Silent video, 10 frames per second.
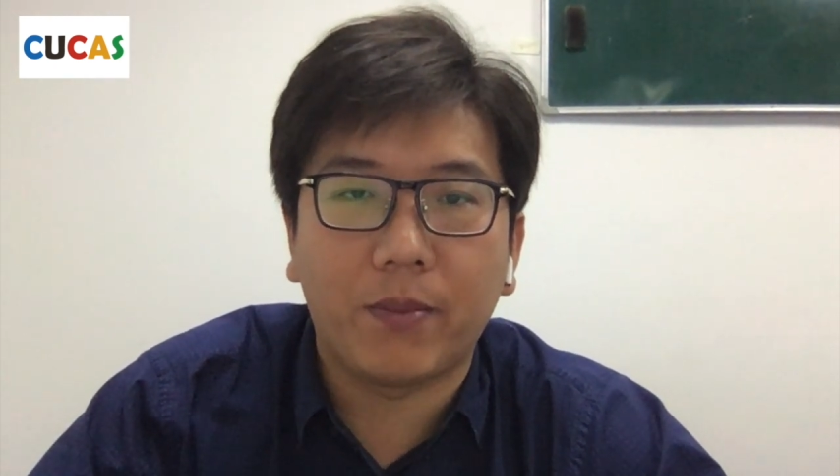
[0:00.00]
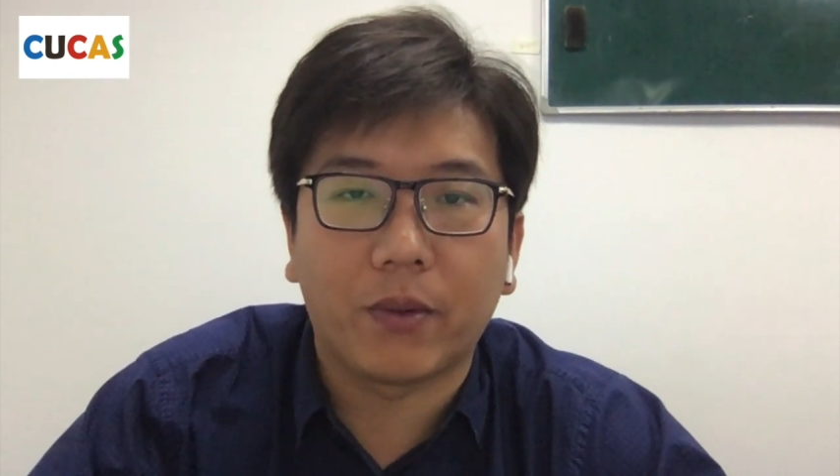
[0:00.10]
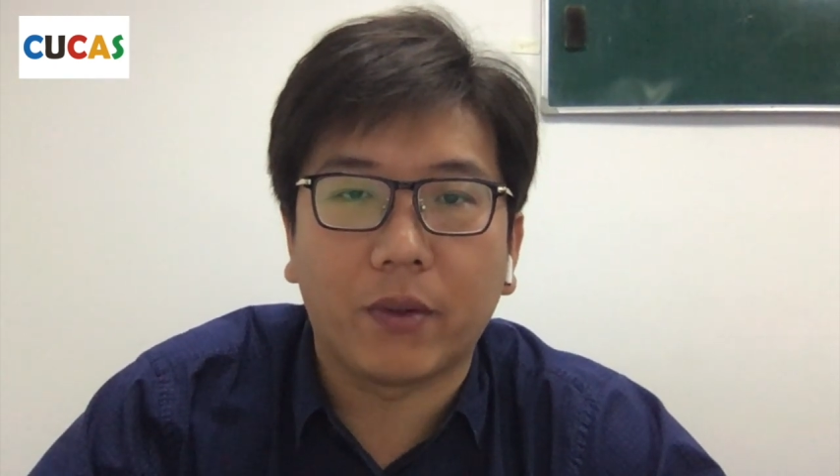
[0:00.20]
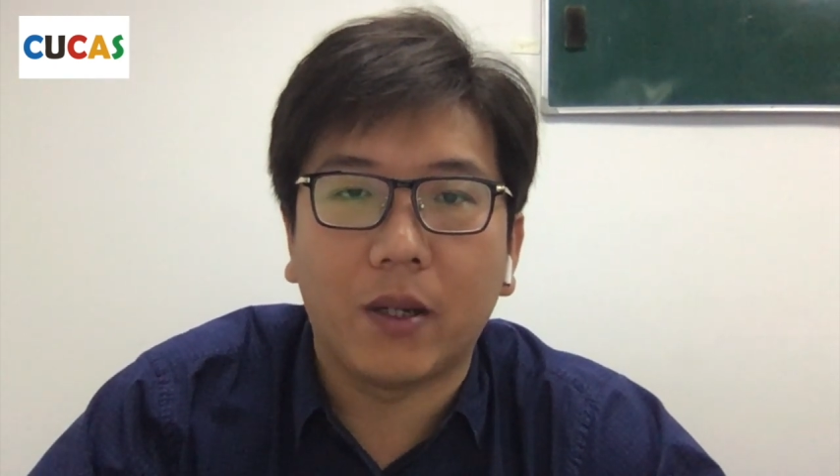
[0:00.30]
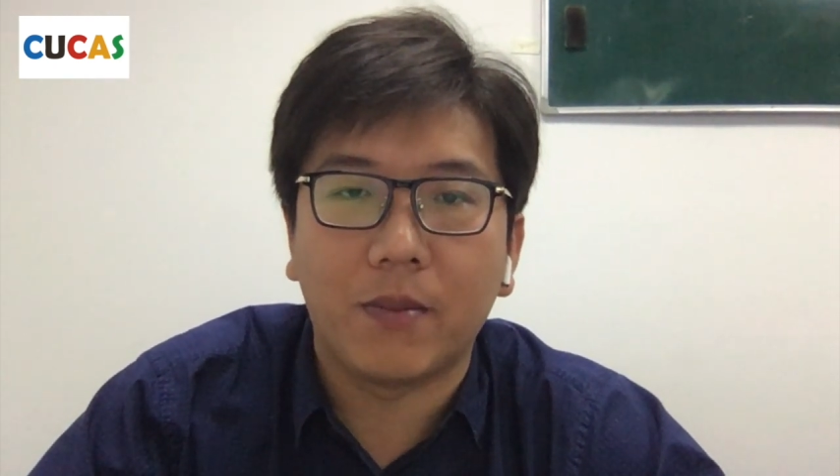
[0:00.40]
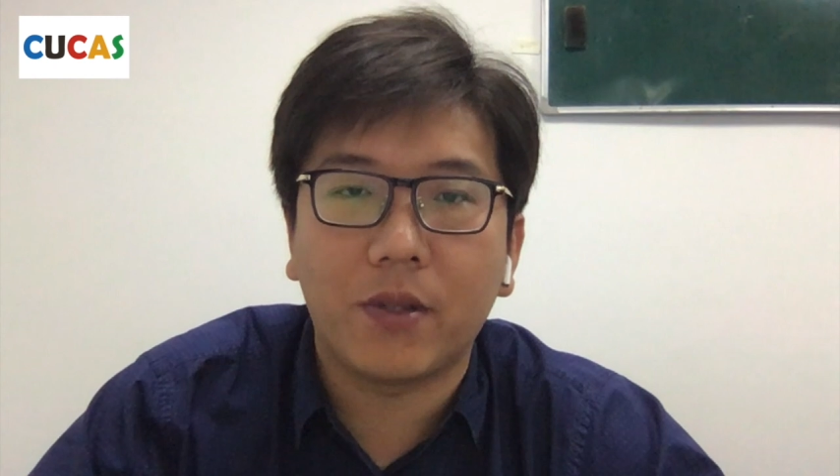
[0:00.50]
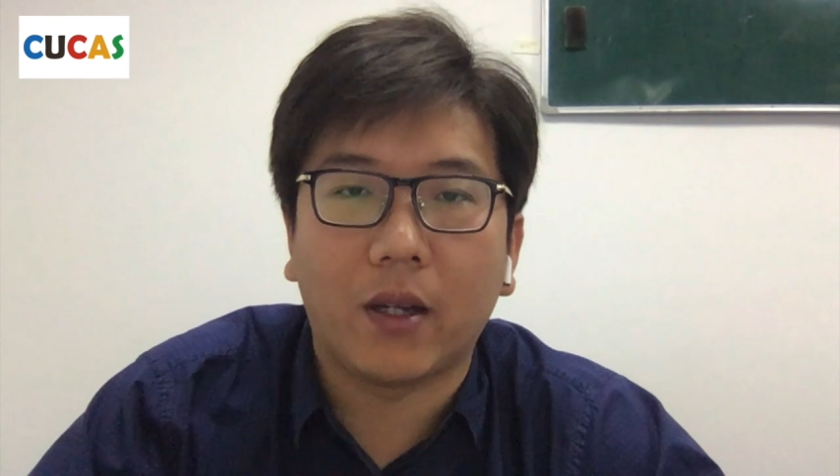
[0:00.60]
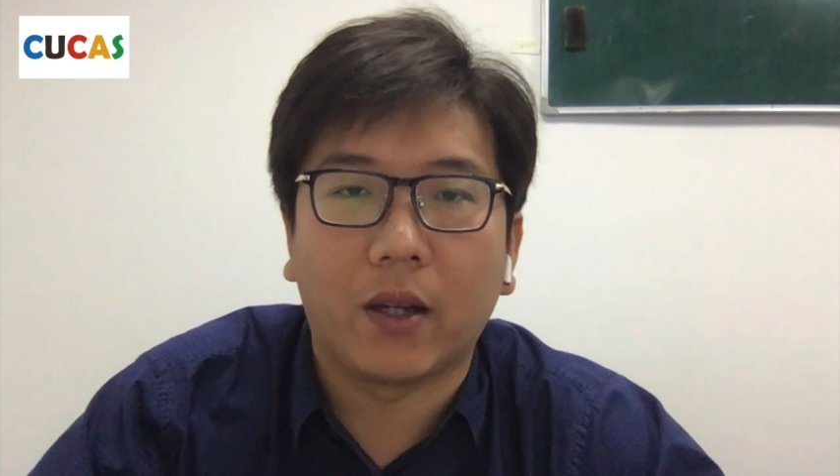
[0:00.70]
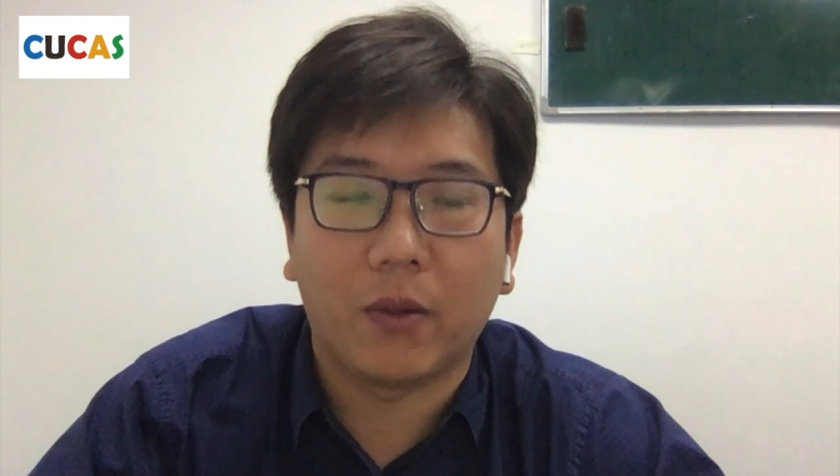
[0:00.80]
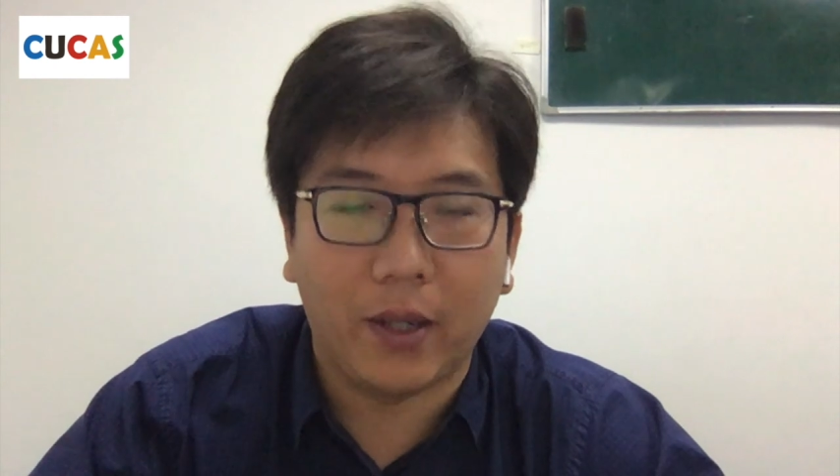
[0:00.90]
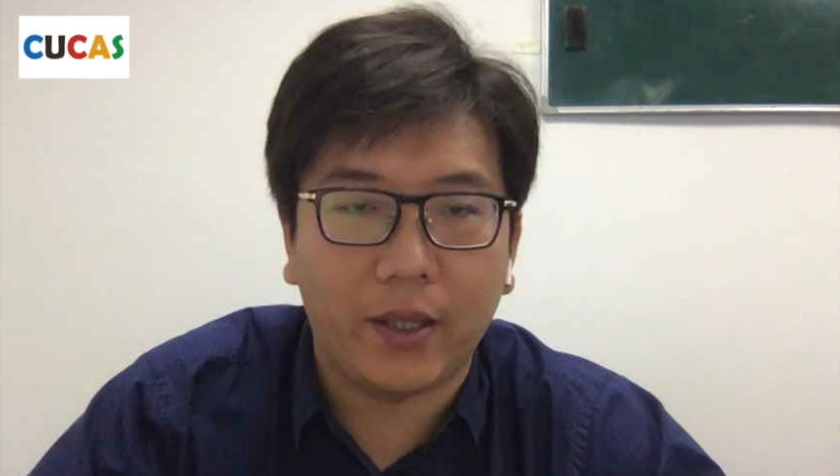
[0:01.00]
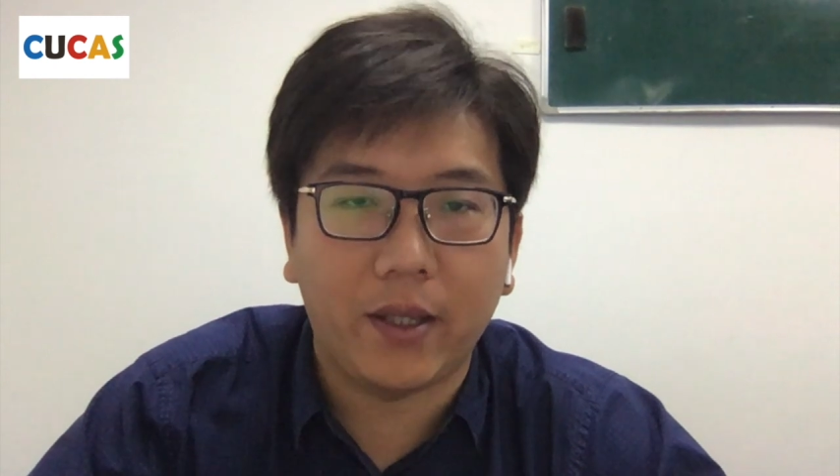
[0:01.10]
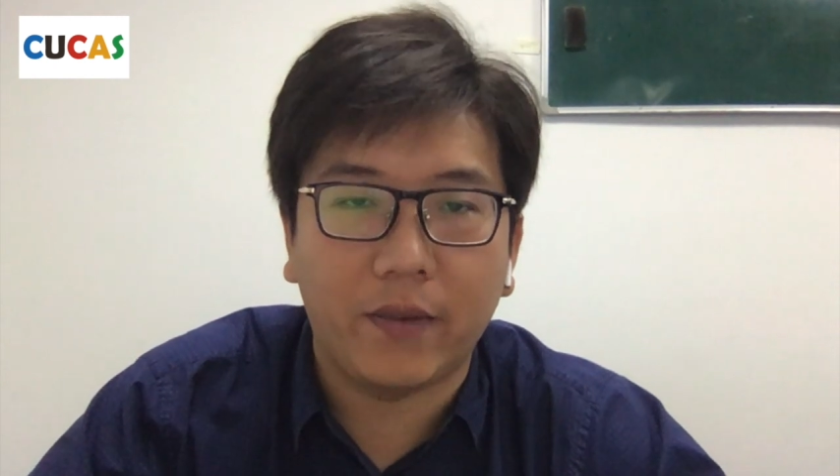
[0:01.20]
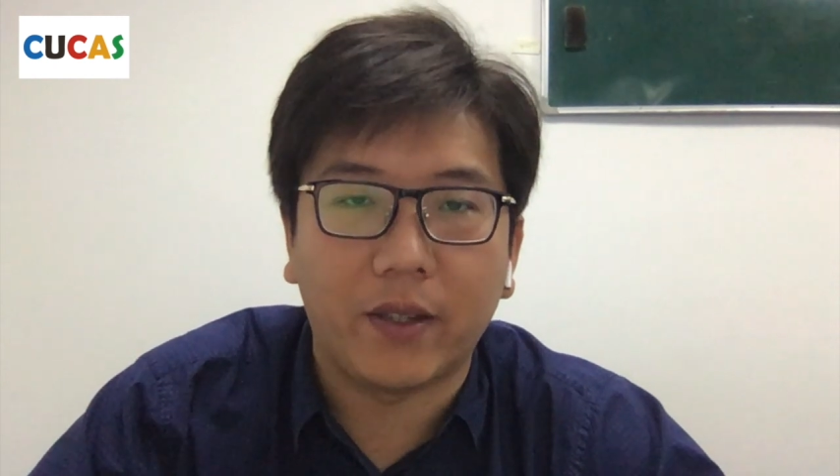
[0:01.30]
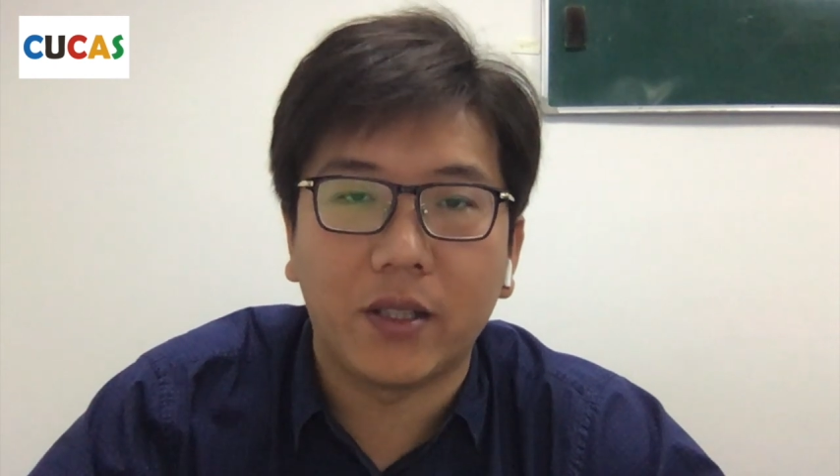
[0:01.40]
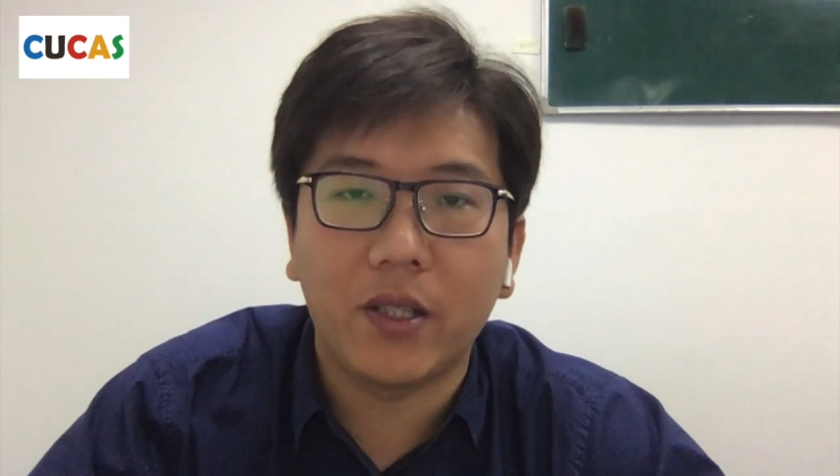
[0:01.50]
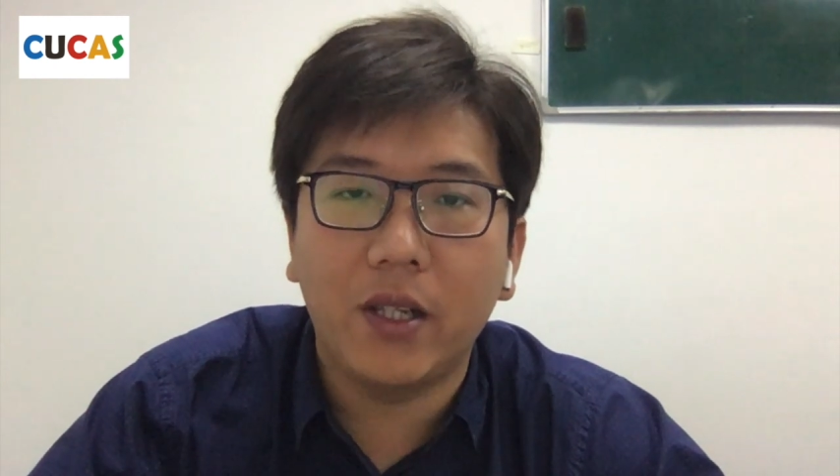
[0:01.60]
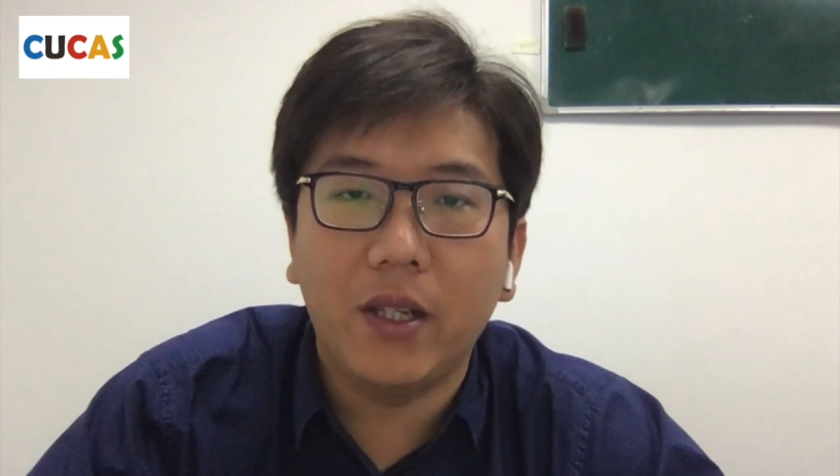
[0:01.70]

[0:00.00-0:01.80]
programs are quite different.